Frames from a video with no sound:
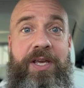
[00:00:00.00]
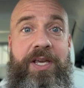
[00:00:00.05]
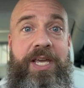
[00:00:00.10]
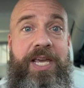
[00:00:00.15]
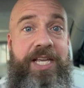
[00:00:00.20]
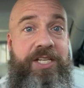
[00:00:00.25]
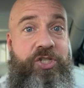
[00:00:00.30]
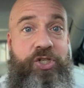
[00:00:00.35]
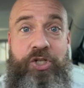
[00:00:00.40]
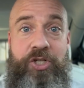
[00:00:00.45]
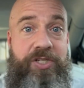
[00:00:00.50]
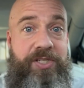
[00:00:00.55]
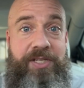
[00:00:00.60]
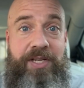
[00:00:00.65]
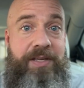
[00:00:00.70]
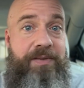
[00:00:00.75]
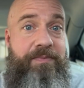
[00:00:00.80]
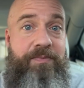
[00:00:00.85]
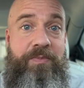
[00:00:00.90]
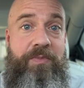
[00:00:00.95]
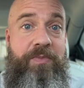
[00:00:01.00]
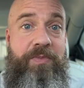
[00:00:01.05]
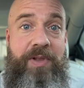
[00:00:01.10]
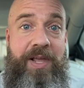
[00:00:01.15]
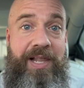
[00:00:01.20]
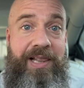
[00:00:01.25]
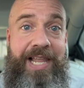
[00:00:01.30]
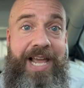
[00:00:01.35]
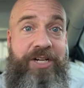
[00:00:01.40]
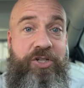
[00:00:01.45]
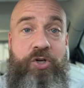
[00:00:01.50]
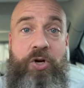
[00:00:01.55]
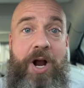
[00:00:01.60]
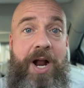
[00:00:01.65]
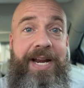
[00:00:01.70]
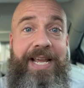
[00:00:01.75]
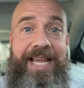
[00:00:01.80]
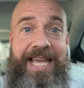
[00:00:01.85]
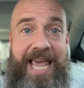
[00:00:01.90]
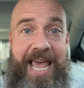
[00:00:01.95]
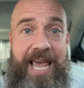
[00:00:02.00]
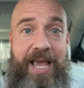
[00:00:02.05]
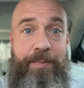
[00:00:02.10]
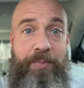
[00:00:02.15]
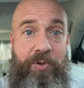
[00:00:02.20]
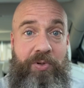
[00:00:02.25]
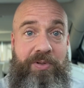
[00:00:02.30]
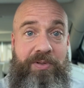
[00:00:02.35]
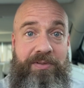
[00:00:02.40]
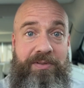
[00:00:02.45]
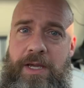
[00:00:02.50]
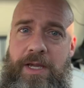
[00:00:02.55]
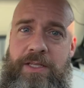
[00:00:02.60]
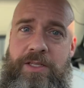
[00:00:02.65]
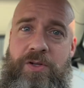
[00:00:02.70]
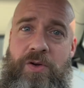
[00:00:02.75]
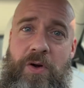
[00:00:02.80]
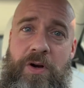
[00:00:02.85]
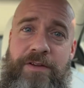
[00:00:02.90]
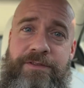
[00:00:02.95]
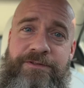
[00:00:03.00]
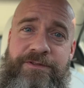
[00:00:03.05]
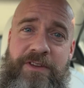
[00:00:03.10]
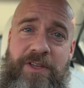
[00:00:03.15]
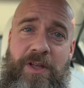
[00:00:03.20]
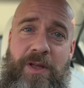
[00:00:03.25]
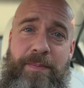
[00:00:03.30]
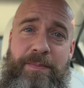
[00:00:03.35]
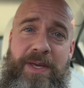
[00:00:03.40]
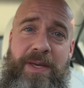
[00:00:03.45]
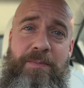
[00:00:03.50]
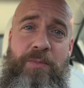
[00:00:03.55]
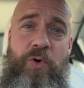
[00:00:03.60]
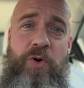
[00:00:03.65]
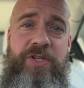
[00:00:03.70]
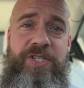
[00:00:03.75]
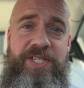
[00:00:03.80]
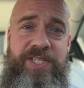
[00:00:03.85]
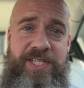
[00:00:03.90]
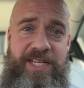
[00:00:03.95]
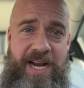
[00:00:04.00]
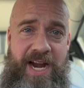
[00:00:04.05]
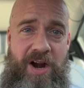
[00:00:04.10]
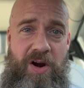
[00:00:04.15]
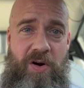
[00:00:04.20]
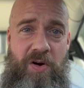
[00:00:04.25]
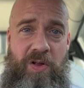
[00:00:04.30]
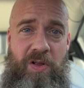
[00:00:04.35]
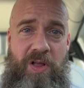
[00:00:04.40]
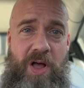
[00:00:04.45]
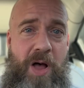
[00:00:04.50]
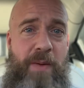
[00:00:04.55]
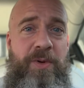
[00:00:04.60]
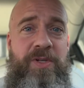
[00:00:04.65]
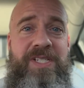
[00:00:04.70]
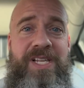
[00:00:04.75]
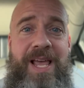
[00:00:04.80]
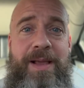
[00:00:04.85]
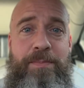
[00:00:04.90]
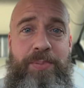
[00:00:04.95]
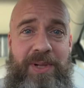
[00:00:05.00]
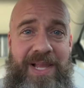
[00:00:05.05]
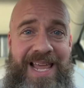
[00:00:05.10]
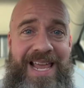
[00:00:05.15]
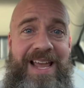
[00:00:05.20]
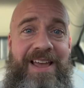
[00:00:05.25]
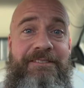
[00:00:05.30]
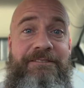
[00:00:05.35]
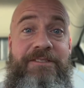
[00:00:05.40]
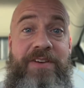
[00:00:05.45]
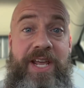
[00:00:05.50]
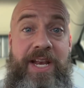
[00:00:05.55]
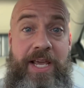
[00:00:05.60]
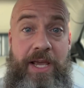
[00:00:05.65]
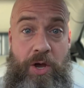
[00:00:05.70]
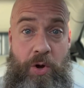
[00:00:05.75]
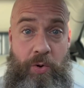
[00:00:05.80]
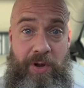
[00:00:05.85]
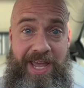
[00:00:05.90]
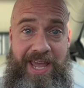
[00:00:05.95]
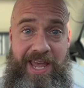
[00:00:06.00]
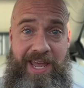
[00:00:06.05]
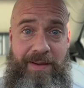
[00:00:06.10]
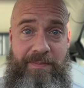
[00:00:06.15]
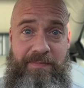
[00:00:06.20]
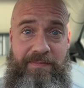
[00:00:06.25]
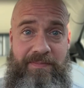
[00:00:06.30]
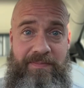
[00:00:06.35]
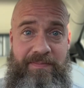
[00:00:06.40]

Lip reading: It's just an electronic cable. It's going to feel a bit more sterile, almost like playing a video game.